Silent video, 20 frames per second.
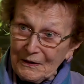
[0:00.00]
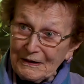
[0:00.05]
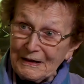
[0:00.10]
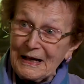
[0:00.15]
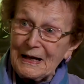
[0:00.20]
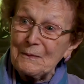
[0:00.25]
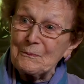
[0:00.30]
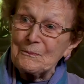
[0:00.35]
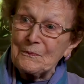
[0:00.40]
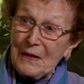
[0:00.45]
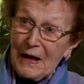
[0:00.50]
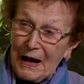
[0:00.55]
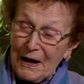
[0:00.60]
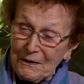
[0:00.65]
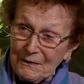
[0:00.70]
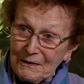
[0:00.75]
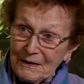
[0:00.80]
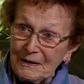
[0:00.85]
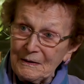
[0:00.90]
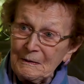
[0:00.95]
to keep
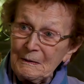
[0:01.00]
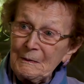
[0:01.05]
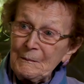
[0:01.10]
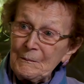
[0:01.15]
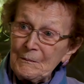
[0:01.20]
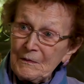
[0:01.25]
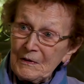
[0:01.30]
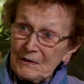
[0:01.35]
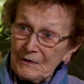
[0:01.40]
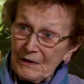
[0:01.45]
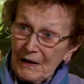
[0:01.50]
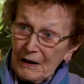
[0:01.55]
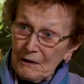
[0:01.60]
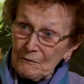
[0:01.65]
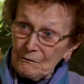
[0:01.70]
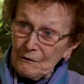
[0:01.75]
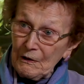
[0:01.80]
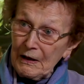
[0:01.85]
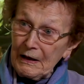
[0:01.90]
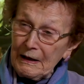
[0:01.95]
that, that
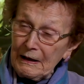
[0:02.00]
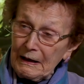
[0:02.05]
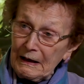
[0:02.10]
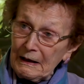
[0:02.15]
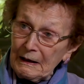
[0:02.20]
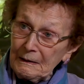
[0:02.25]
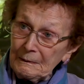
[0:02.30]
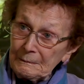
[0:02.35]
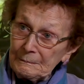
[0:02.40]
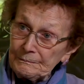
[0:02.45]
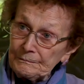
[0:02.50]
running.